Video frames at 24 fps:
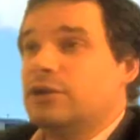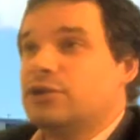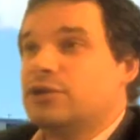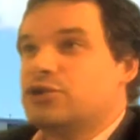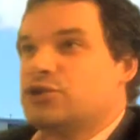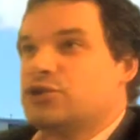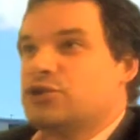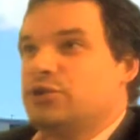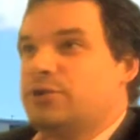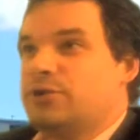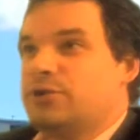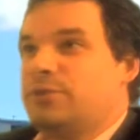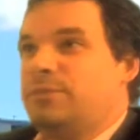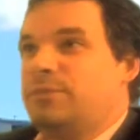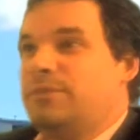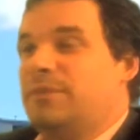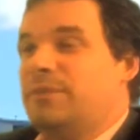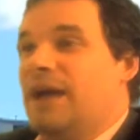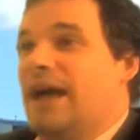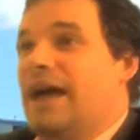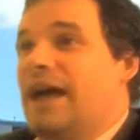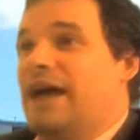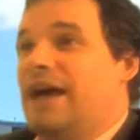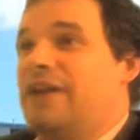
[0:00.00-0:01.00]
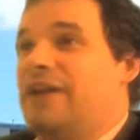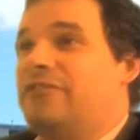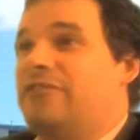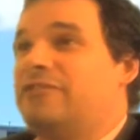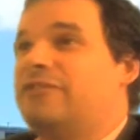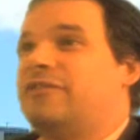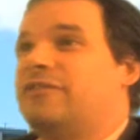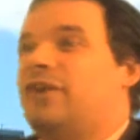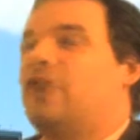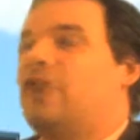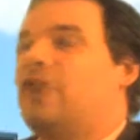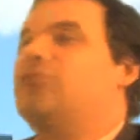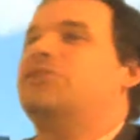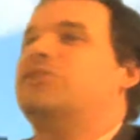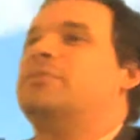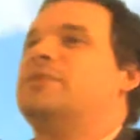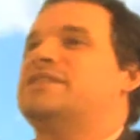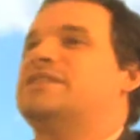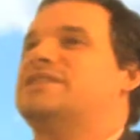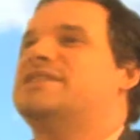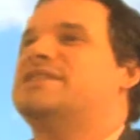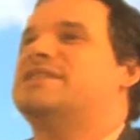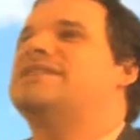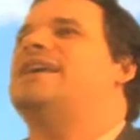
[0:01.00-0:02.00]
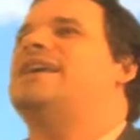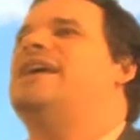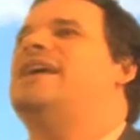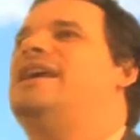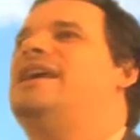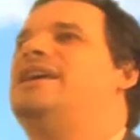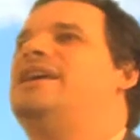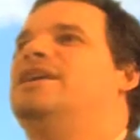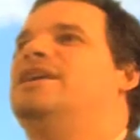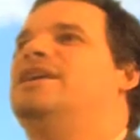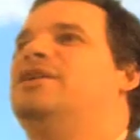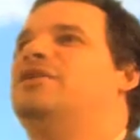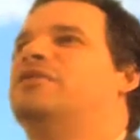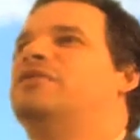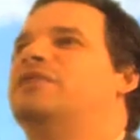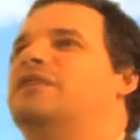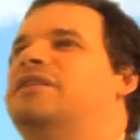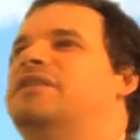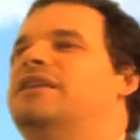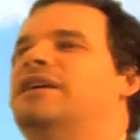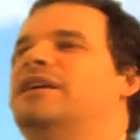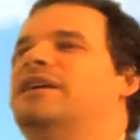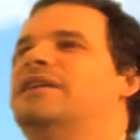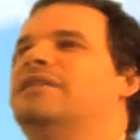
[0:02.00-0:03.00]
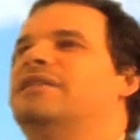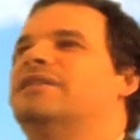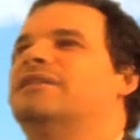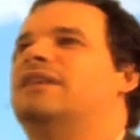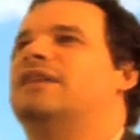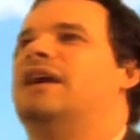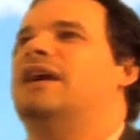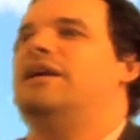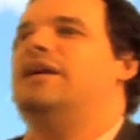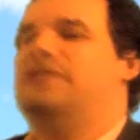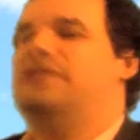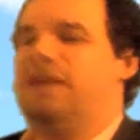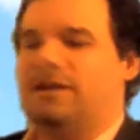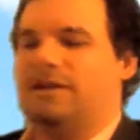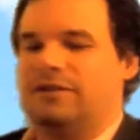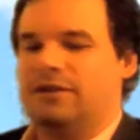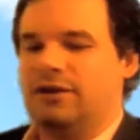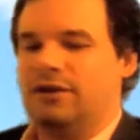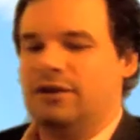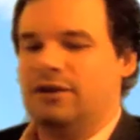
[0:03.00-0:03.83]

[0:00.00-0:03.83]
should have ultimate say over things, and that